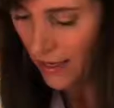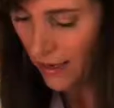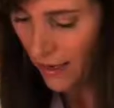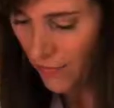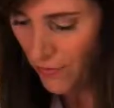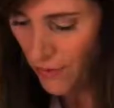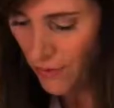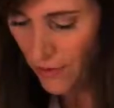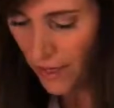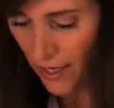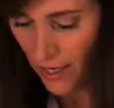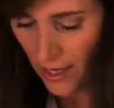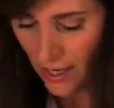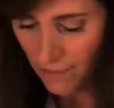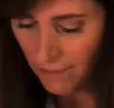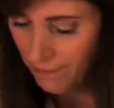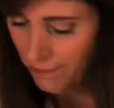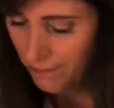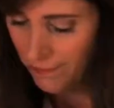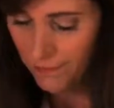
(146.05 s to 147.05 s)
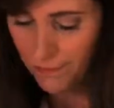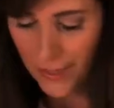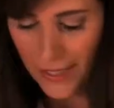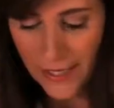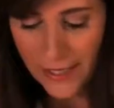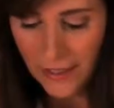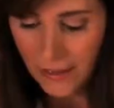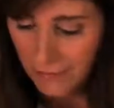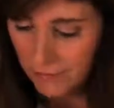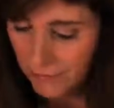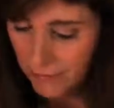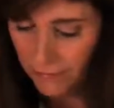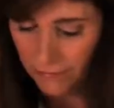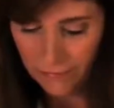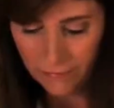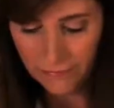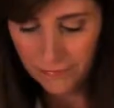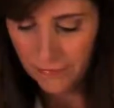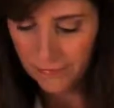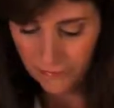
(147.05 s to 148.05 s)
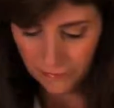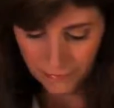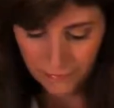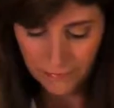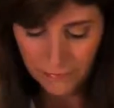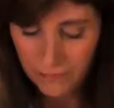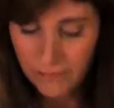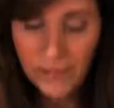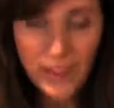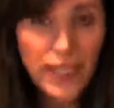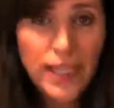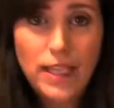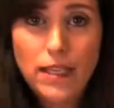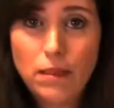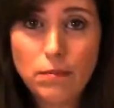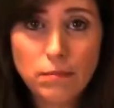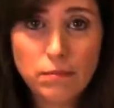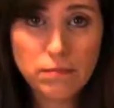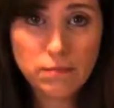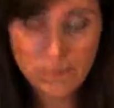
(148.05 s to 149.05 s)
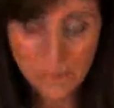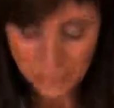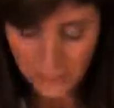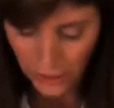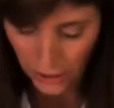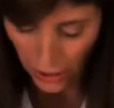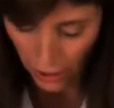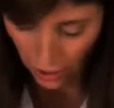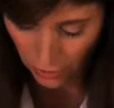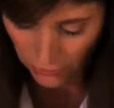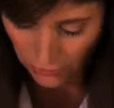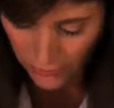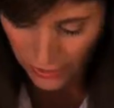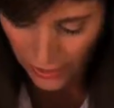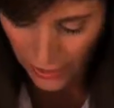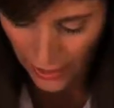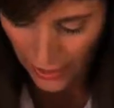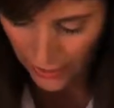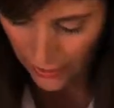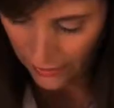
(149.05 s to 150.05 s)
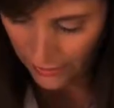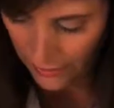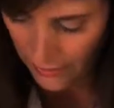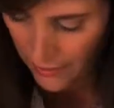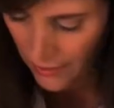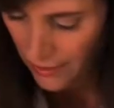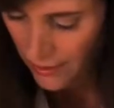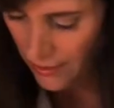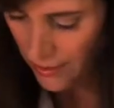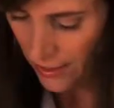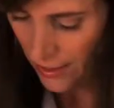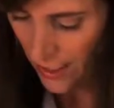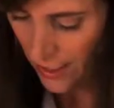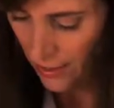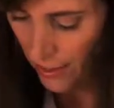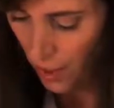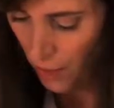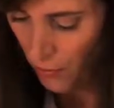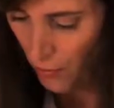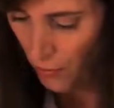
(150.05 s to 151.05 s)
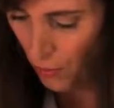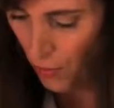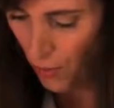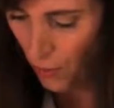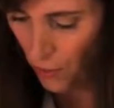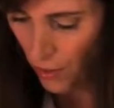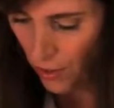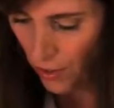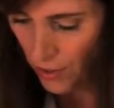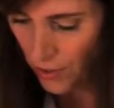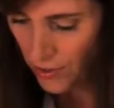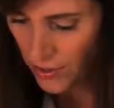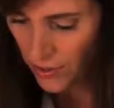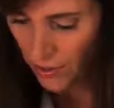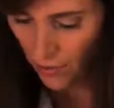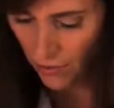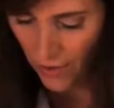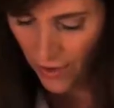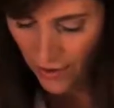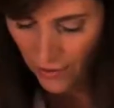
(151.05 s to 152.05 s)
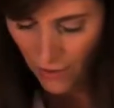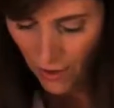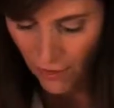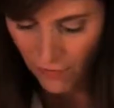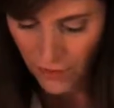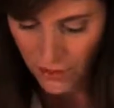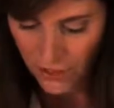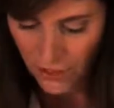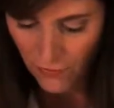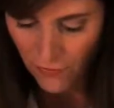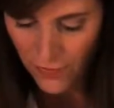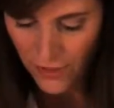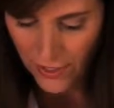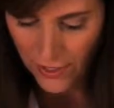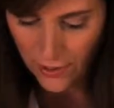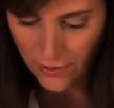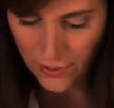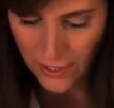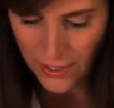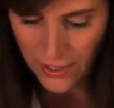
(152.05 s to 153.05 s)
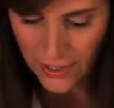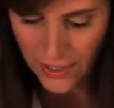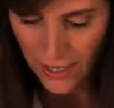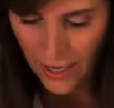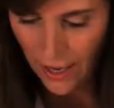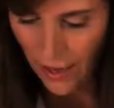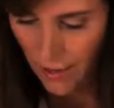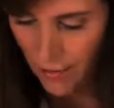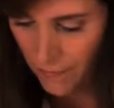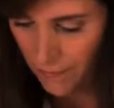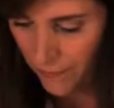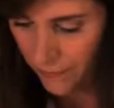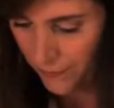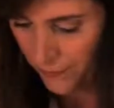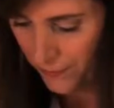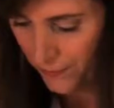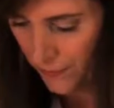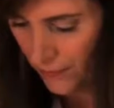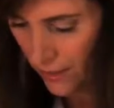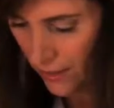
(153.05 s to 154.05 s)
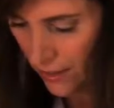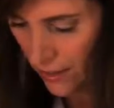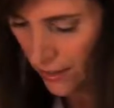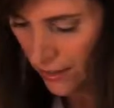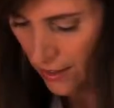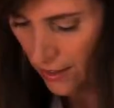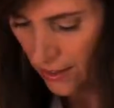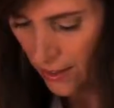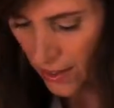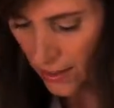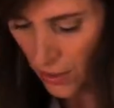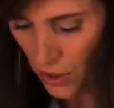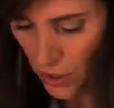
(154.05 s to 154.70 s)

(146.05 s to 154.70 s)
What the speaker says: if you can't beat them, eat them. You gotta go with what works. So they've obviously figured this out, and